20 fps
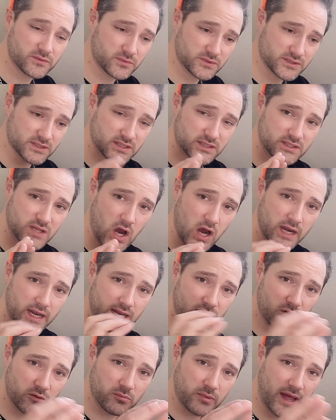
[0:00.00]
which is a tiny
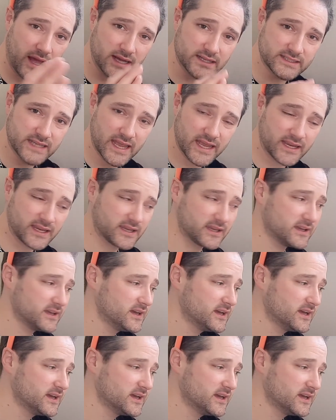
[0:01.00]
little black tank,